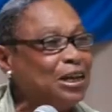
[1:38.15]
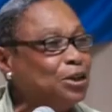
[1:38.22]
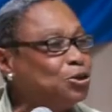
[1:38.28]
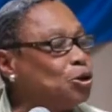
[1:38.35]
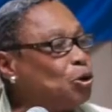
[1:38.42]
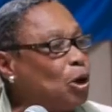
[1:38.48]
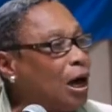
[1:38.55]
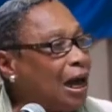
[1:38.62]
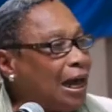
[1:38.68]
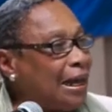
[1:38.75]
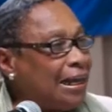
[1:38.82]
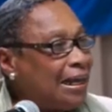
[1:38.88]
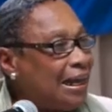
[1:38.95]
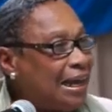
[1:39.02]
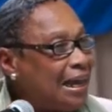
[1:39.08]
So
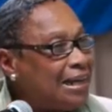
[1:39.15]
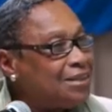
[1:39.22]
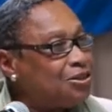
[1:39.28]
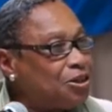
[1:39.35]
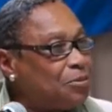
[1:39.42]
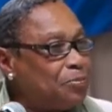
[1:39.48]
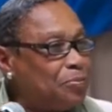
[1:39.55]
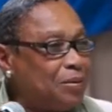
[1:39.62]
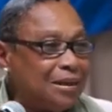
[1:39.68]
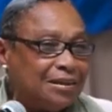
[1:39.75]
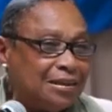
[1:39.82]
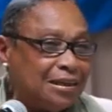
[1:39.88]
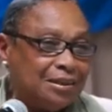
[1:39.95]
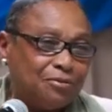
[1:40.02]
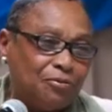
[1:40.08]
I ends up,
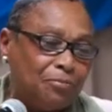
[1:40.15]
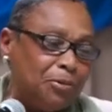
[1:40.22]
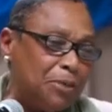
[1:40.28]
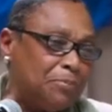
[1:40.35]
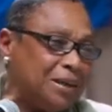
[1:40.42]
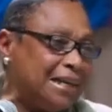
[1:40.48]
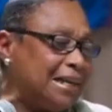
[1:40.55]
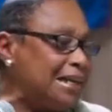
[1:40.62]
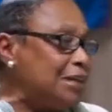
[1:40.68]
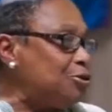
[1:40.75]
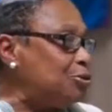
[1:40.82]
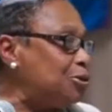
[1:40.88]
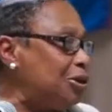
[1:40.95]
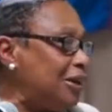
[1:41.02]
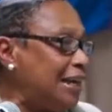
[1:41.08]
it's from the beginning
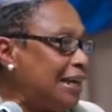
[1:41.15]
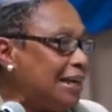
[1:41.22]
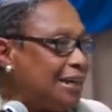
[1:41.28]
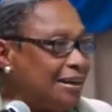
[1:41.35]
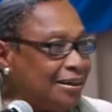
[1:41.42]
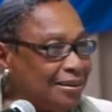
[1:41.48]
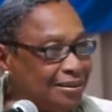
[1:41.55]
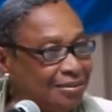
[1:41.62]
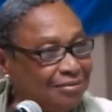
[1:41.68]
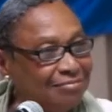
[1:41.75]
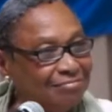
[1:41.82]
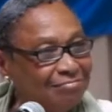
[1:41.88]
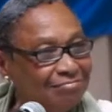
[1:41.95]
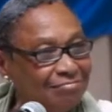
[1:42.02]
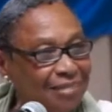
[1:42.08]
to the end,
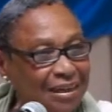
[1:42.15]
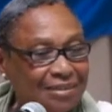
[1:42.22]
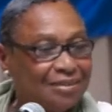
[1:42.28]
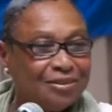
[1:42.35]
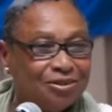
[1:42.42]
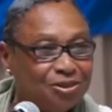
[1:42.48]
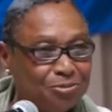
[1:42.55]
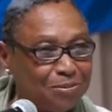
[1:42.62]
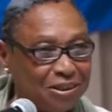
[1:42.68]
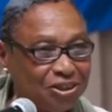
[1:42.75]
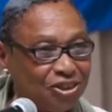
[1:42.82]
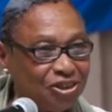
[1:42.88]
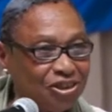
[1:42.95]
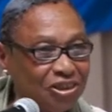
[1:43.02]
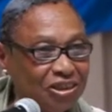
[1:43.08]
it's the
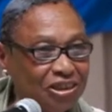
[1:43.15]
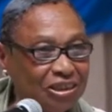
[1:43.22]
speech.